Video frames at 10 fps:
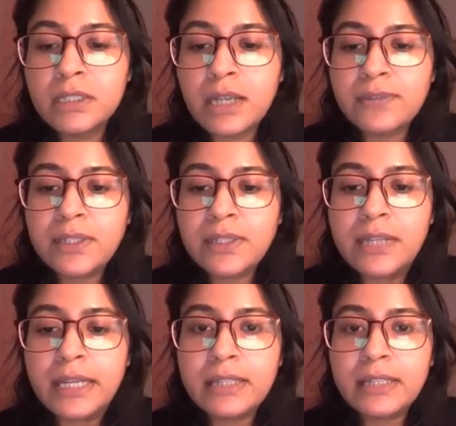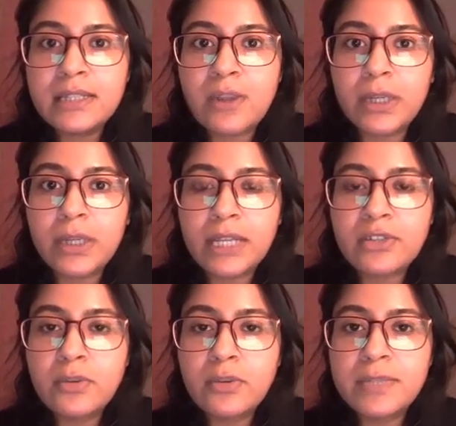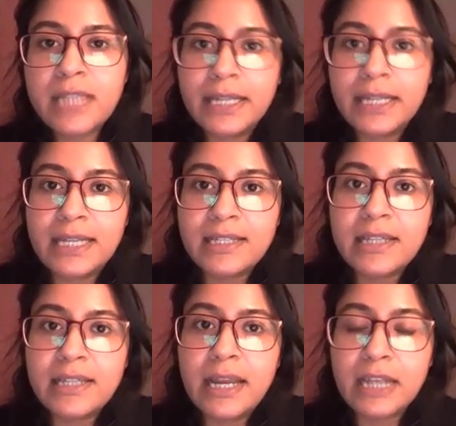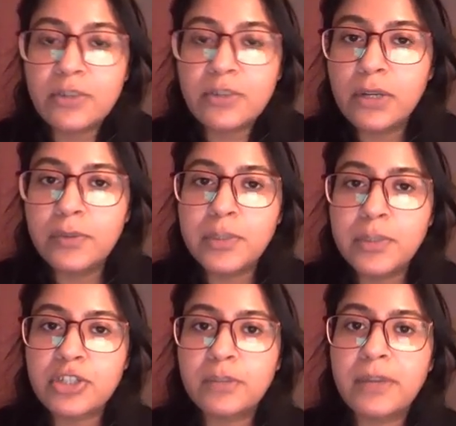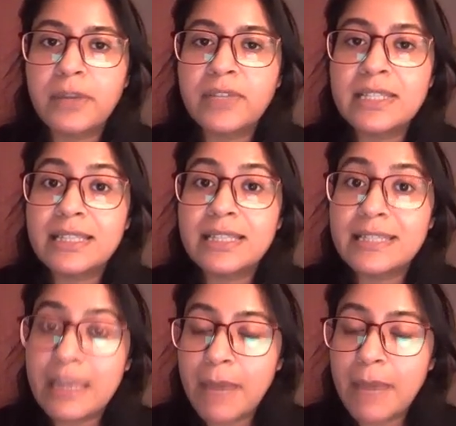After creating these context groups, I tested their actual oviposition preference in the same